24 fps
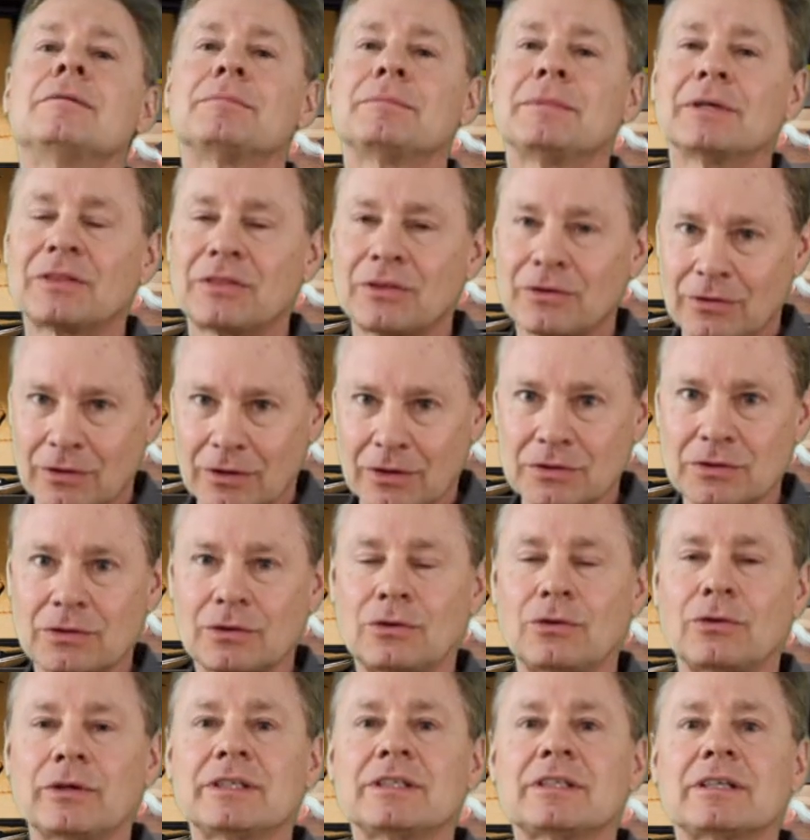but they're also
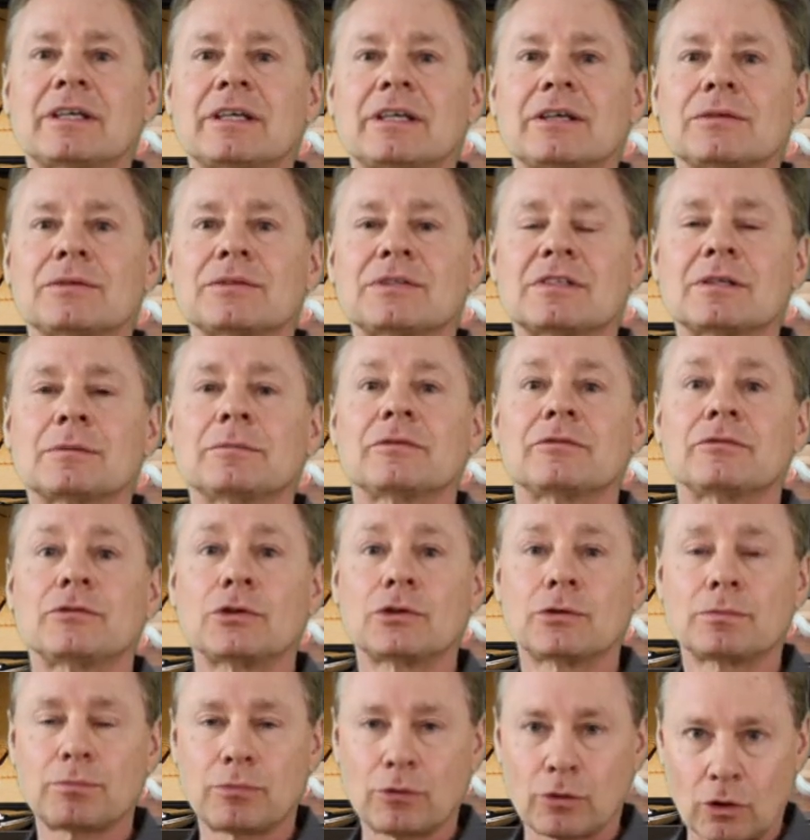going to kill some of
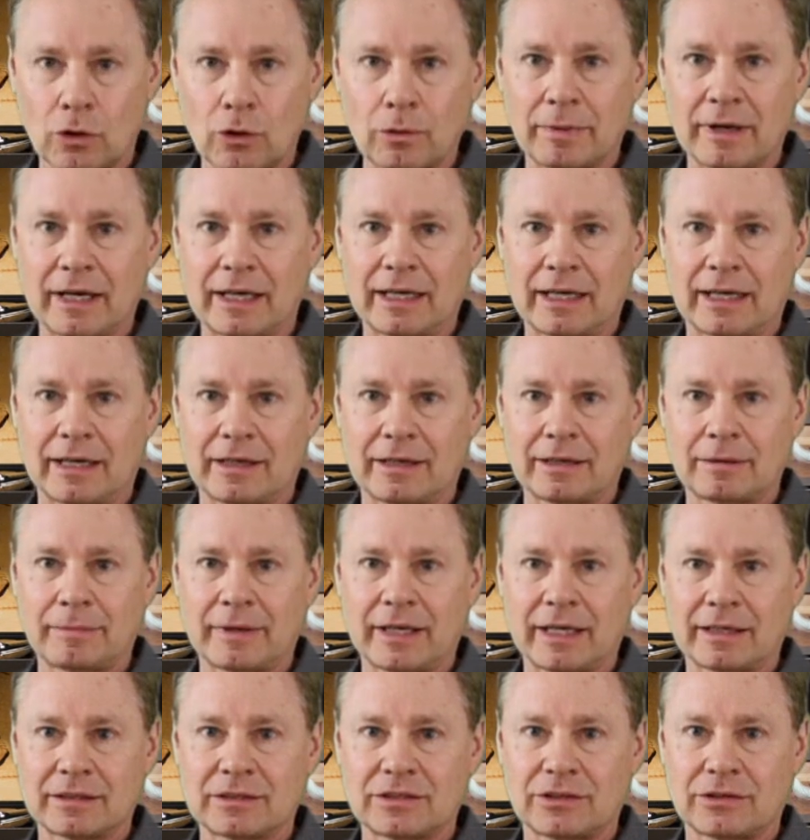your probiotic
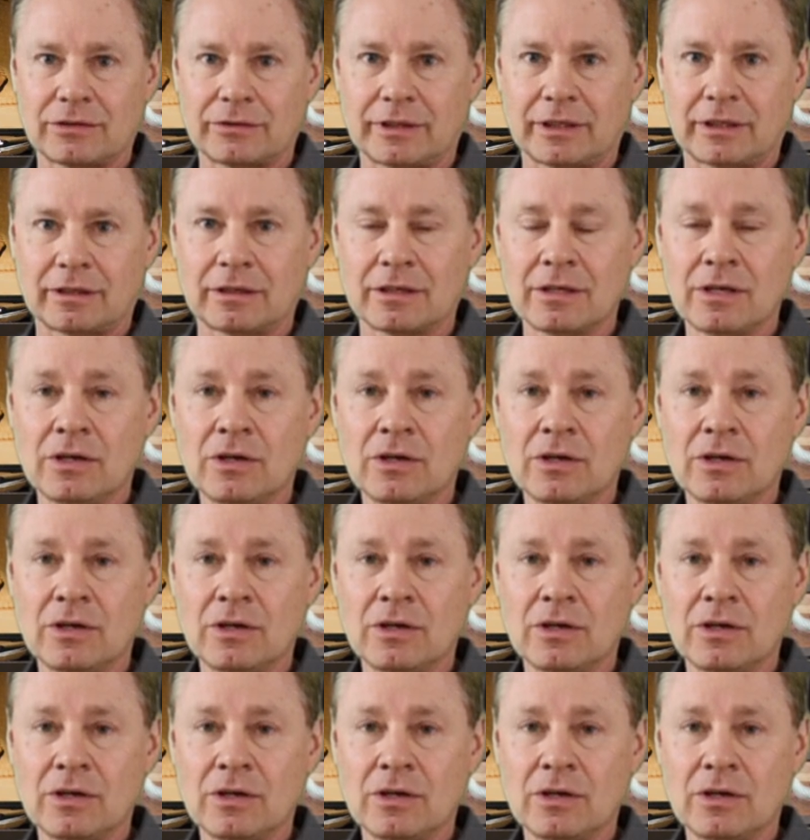bacteria.